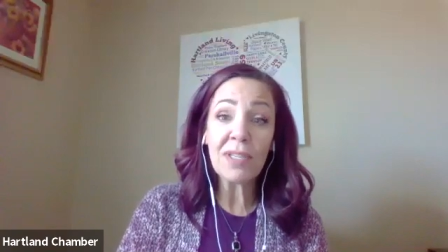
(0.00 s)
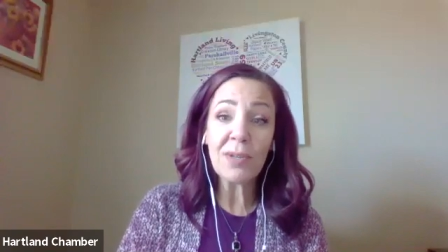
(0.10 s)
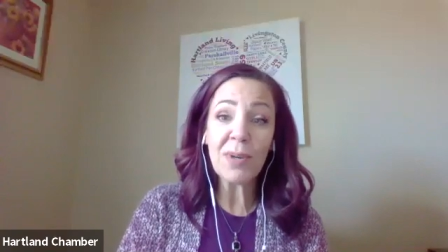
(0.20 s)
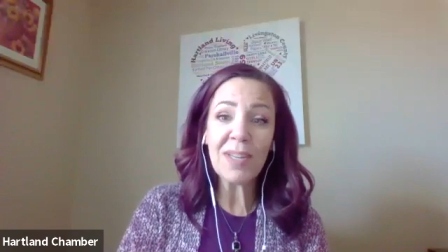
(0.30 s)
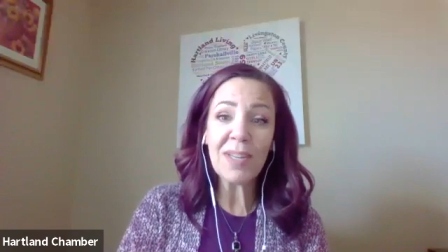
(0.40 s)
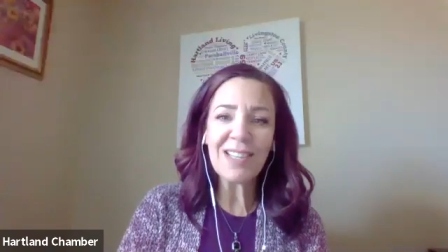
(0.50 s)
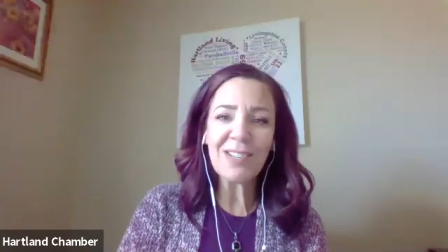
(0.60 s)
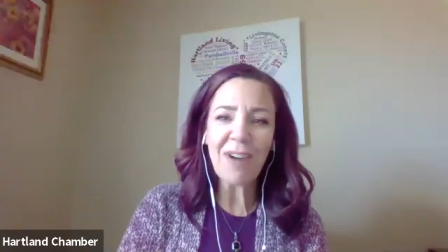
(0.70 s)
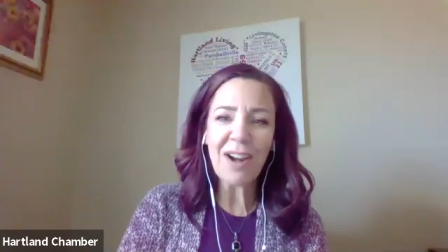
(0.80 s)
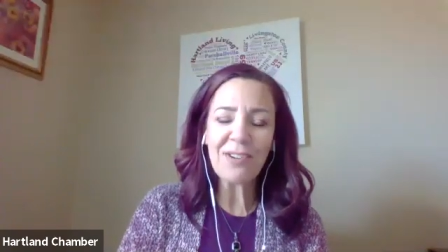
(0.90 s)
who is the
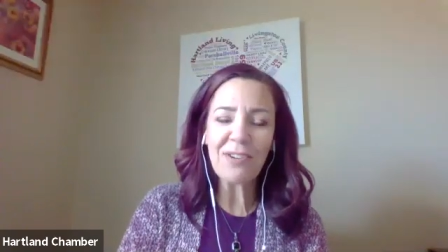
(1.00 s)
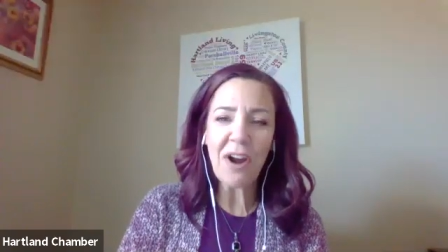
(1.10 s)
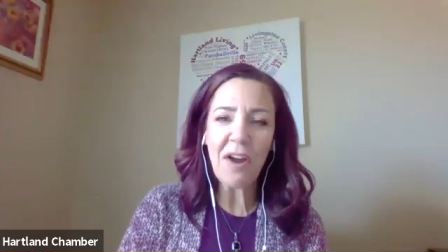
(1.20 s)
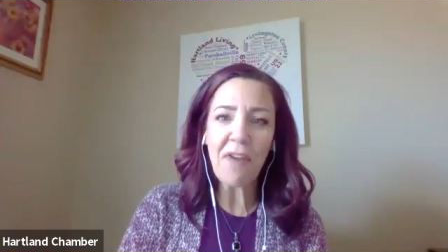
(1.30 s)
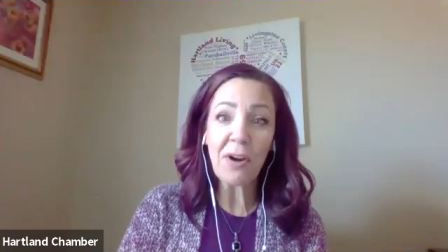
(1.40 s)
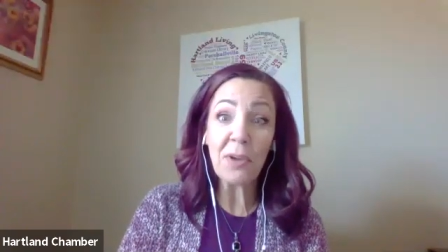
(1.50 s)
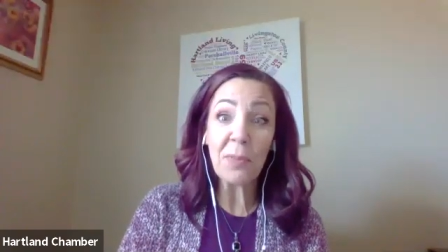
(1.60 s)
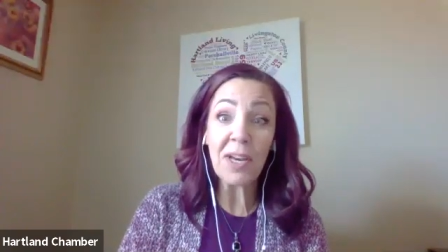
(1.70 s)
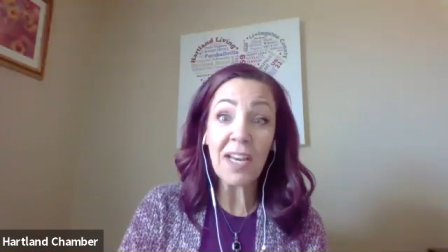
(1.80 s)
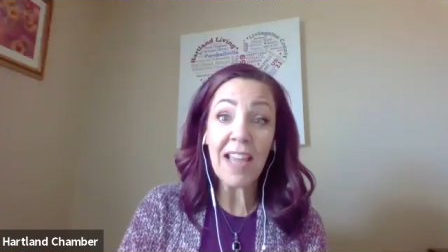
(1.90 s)
director of our
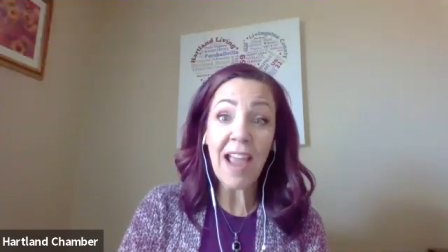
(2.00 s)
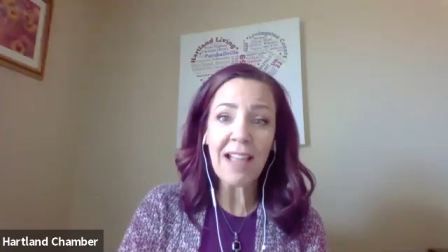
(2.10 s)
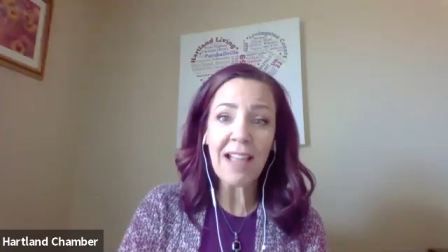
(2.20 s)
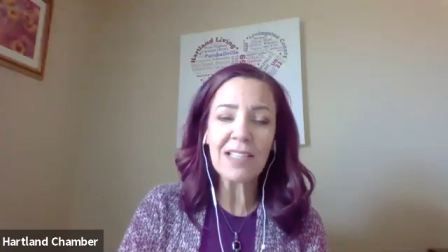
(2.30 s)
community ed.